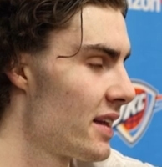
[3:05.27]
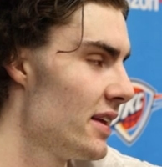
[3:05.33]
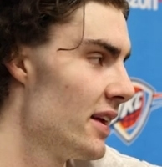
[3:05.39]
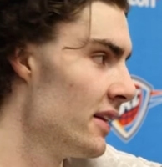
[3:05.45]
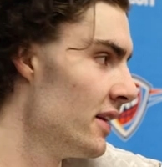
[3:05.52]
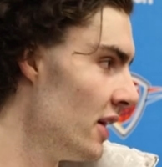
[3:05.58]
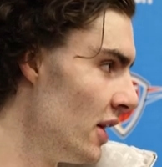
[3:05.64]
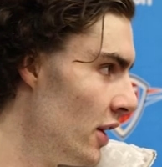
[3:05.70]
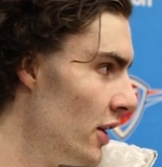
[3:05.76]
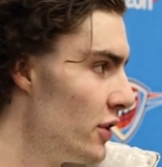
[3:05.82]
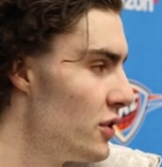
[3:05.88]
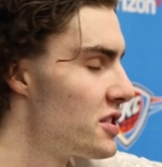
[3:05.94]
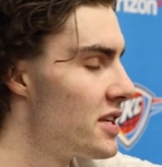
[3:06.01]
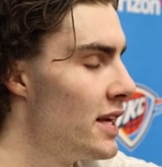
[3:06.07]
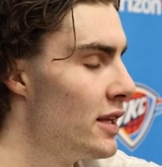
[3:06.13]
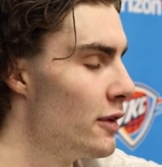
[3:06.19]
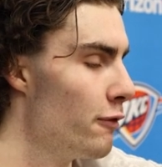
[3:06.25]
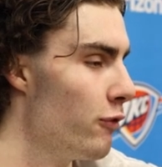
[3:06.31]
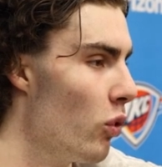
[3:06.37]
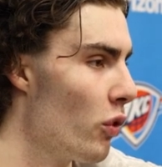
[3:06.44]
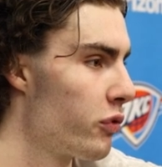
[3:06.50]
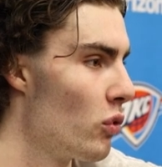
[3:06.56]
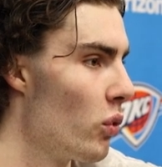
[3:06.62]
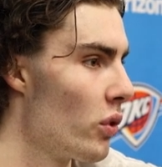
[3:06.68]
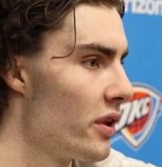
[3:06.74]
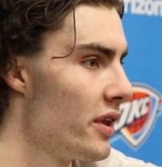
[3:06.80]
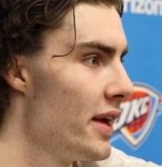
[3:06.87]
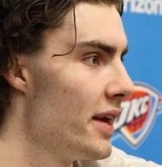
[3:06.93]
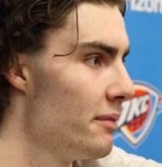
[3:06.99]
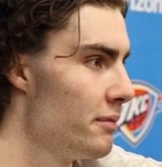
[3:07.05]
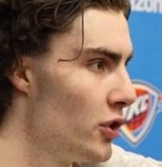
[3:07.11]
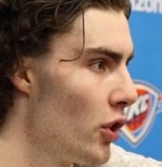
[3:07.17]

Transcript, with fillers: And then you see in the fourth quarter there,